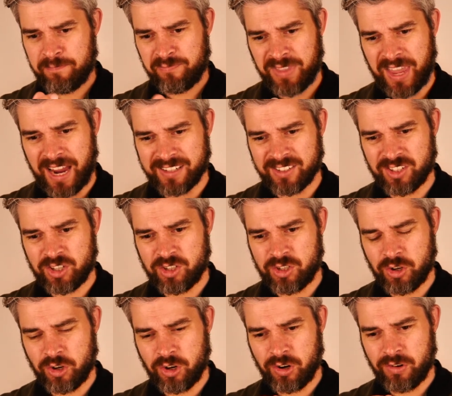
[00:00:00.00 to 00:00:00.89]
That
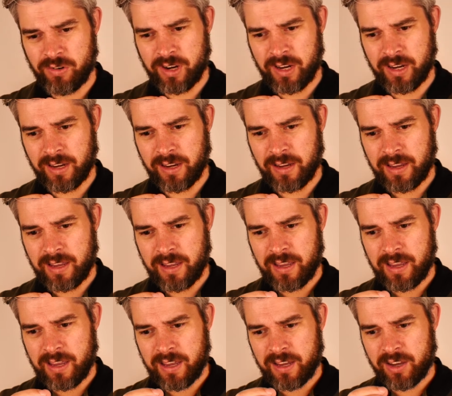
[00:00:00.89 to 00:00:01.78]
story
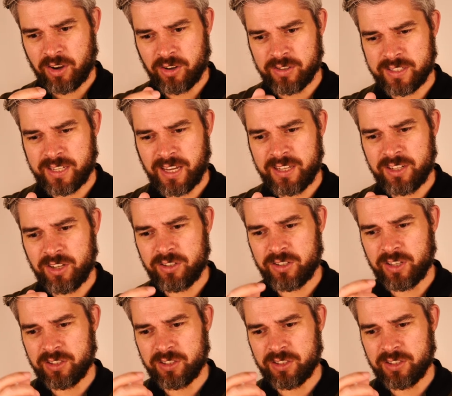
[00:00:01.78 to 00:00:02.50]
continues